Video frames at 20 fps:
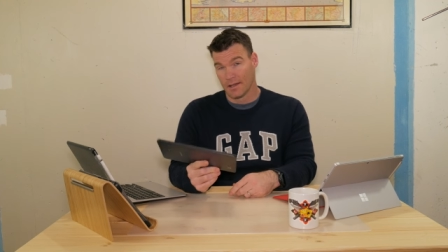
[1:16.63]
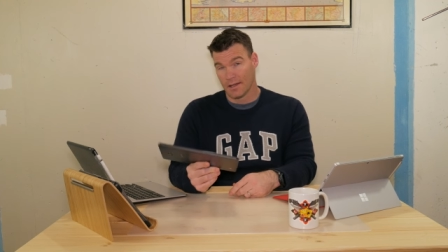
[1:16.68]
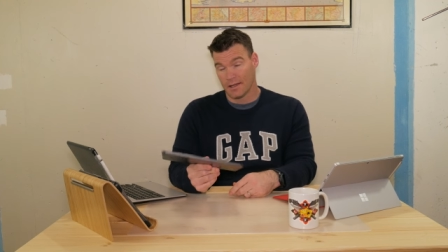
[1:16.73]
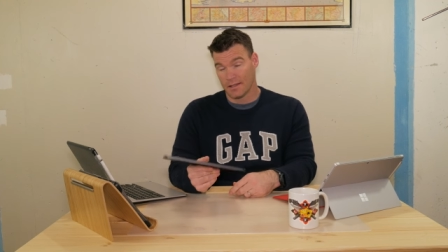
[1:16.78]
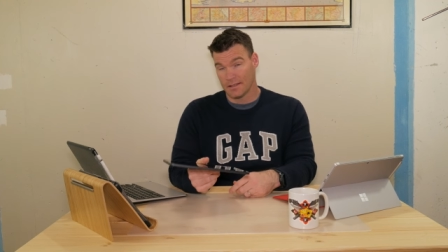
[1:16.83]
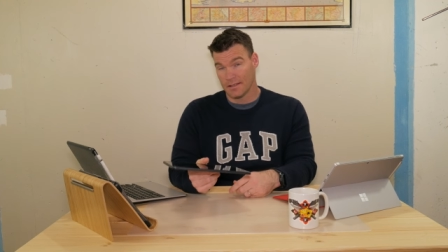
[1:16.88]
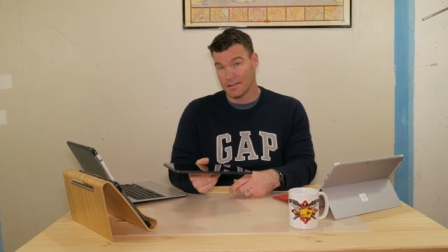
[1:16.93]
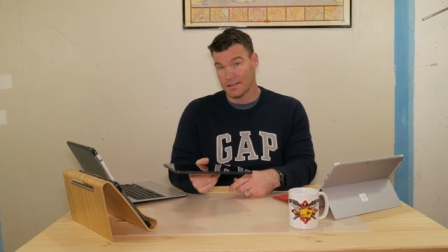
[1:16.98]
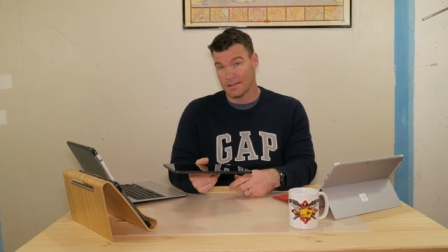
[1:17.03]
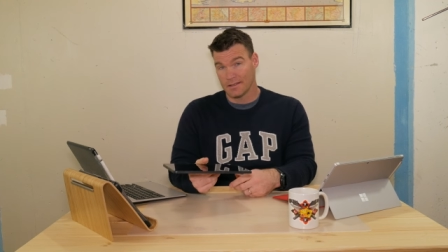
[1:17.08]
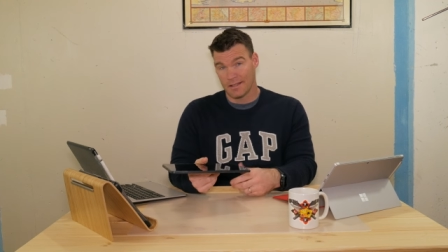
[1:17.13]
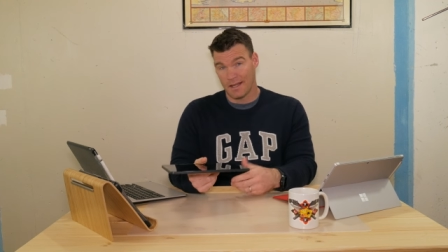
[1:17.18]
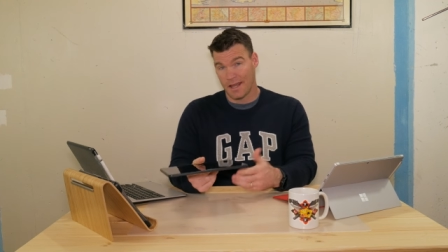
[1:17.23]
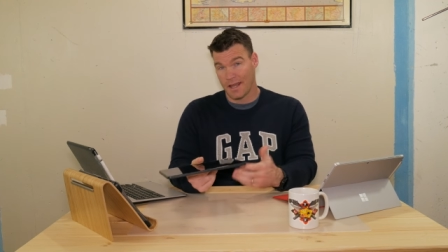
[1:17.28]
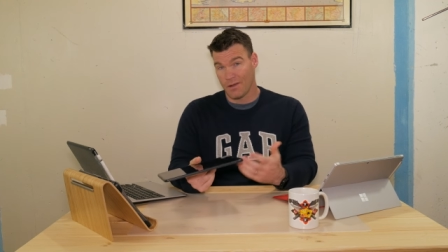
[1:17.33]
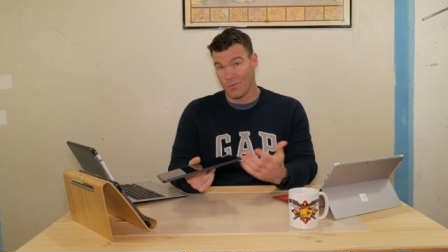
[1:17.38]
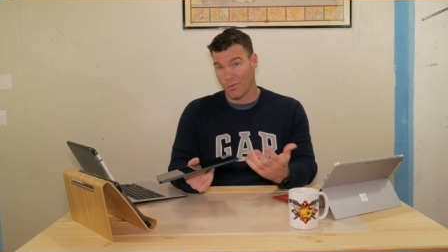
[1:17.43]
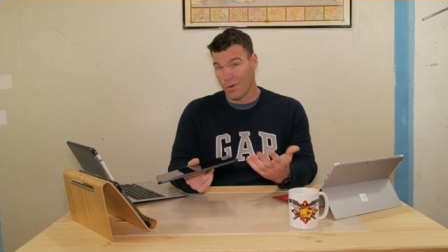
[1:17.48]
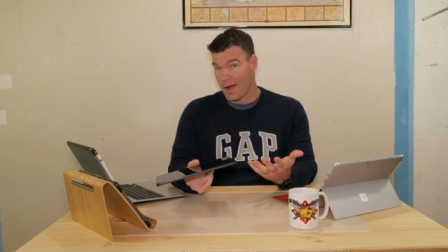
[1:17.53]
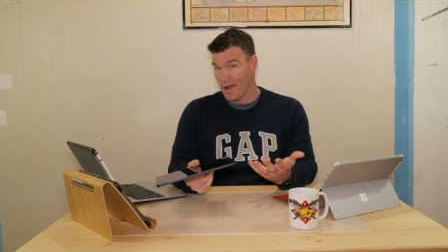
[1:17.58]
And this is a
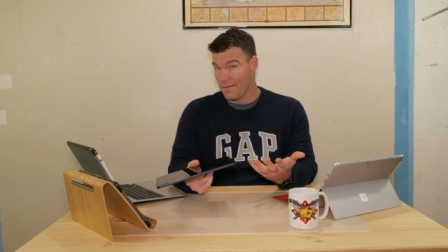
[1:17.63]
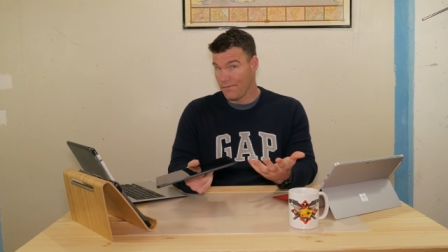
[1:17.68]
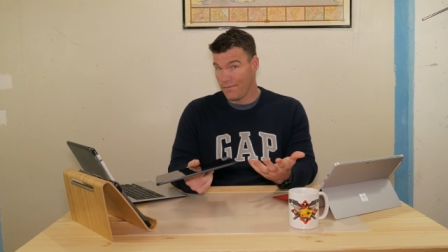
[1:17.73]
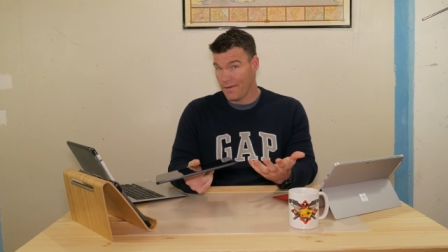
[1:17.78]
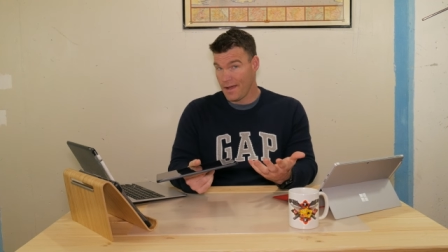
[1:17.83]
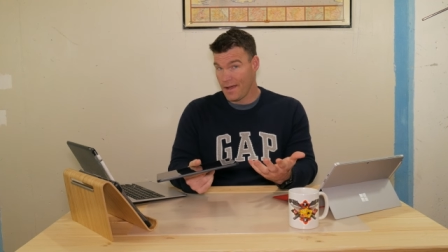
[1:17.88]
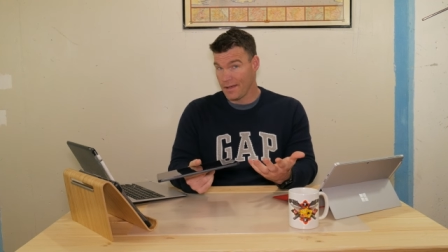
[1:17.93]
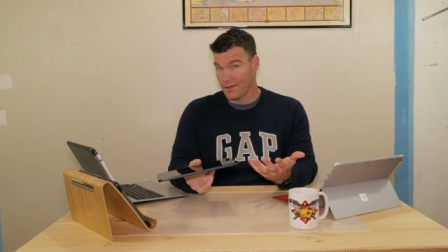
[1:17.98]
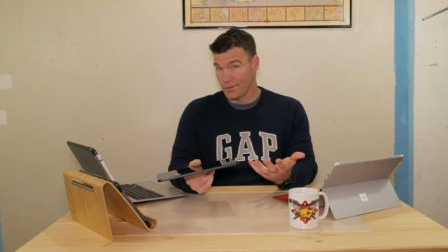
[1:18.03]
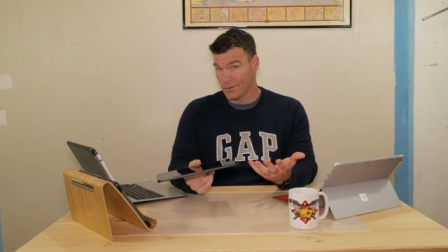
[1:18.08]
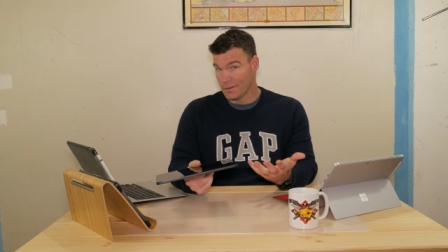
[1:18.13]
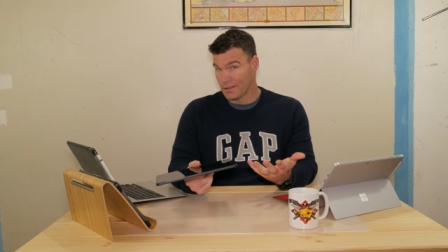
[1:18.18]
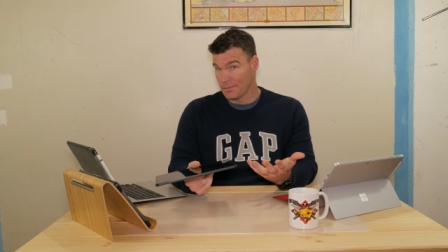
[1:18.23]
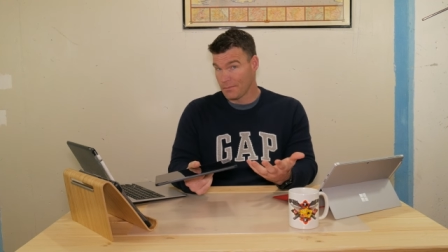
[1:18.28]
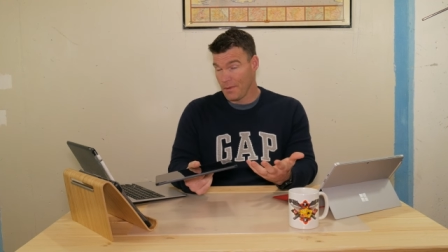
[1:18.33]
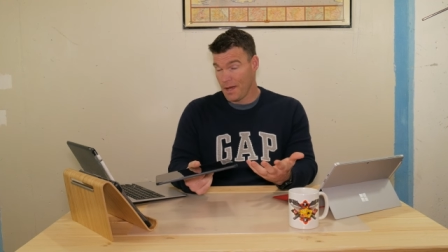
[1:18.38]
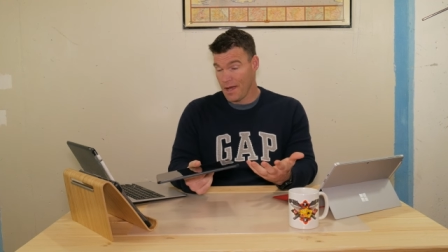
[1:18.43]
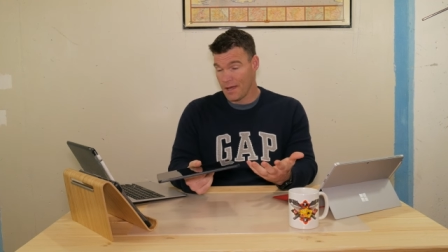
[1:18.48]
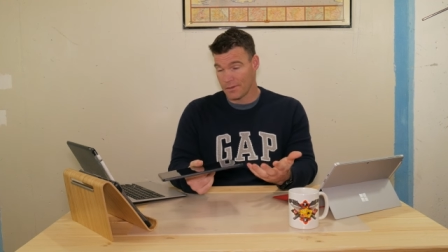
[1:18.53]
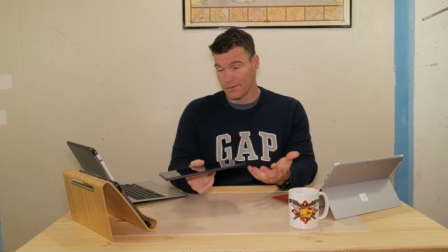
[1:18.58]
Wi-Fi only
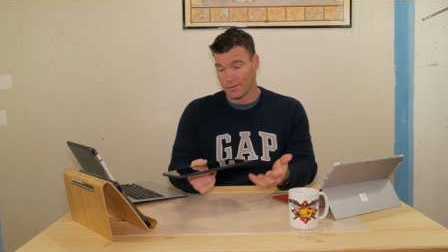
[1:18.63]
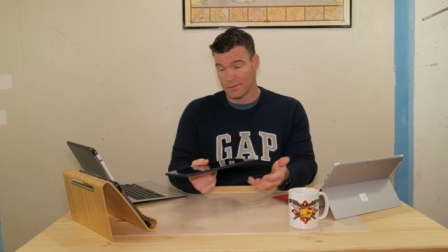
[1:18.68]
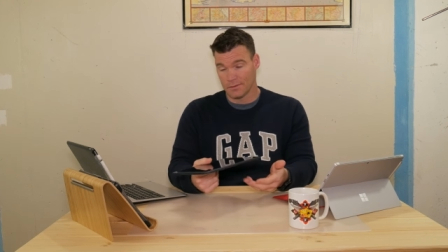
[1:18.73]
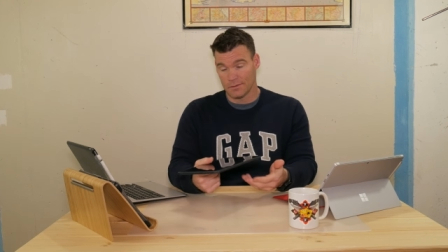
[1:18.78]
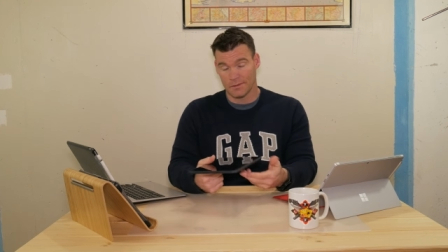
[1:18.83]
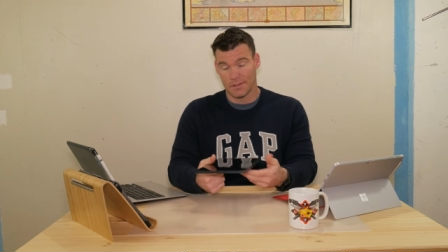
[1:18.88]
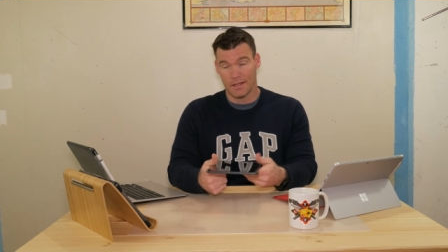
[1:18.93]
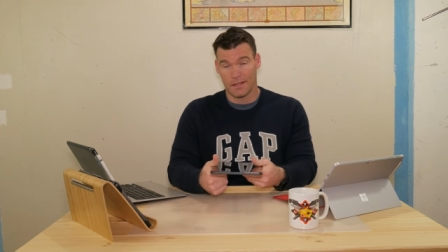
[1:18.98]
model.